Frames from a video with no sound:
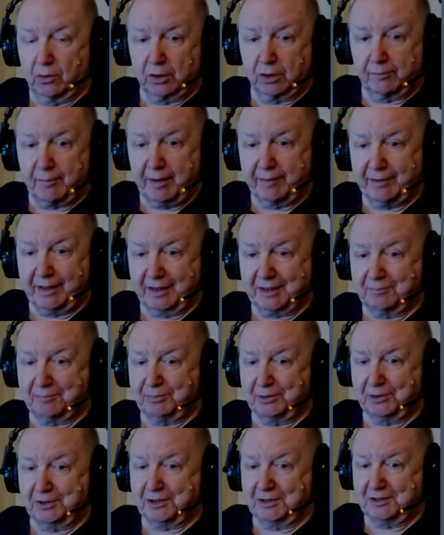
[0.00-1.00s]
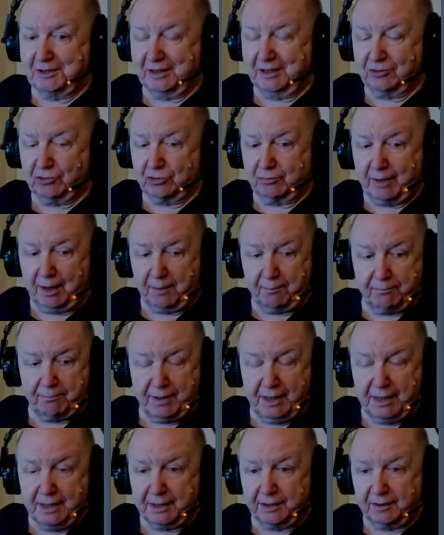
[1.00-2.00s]
Maybe I could put it next to my
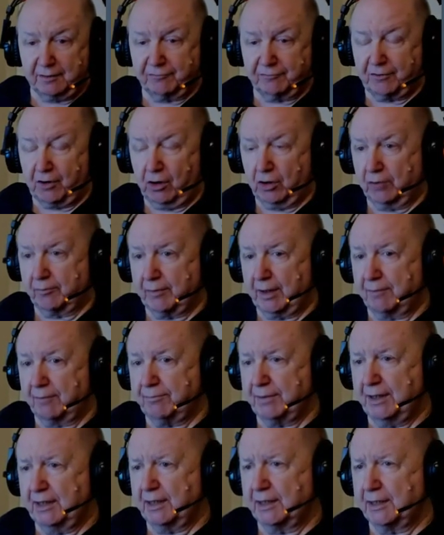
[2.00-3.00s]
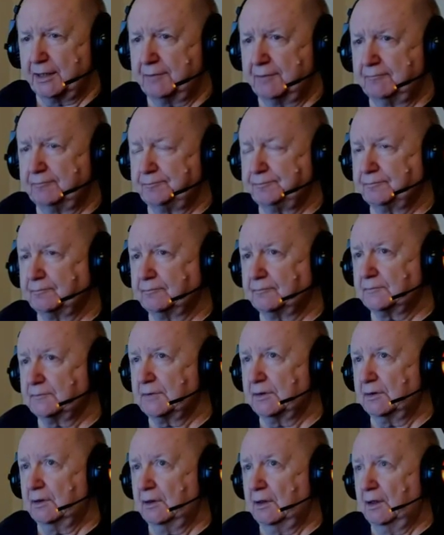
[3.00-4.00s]
bed and fall on my bed.
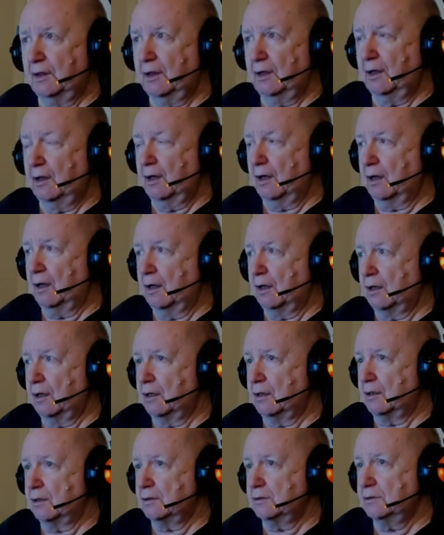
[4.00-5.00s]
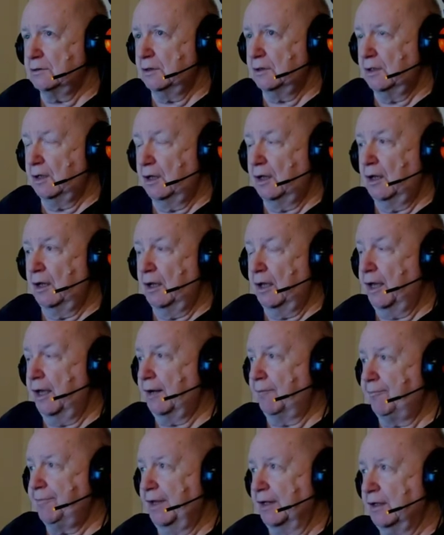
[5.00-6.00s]
Uh, and
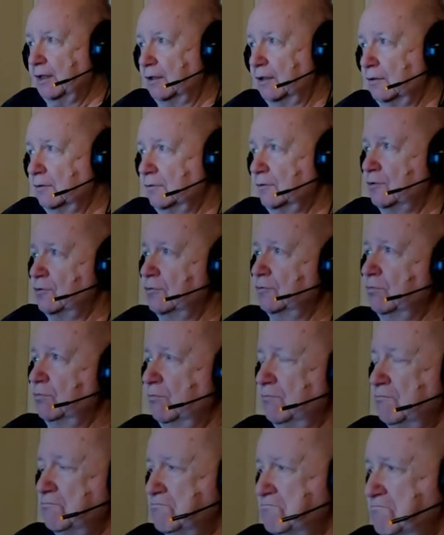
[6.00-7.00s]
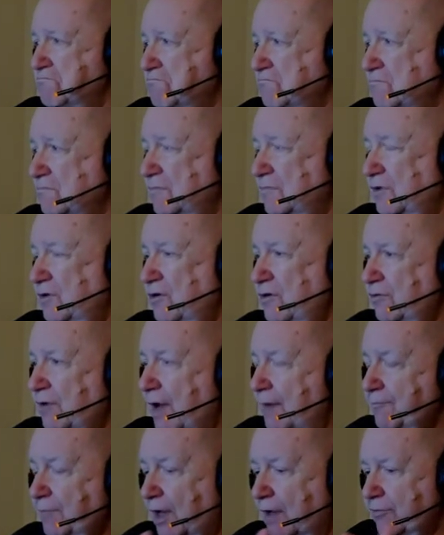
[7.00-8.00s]
I'm thinking, there's, there's, i
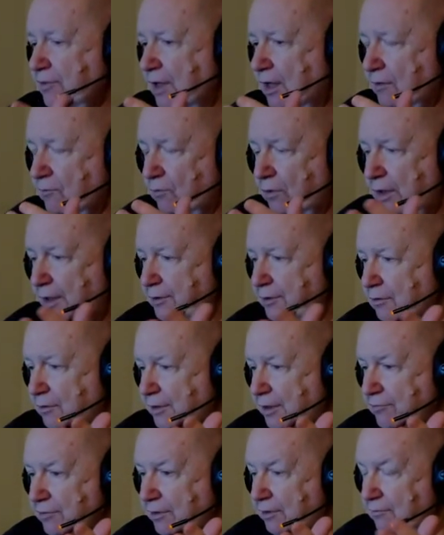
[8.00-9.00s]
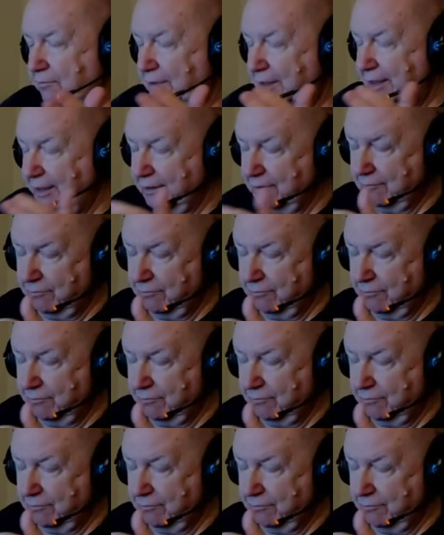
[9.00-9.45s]
have gotten where I don't even like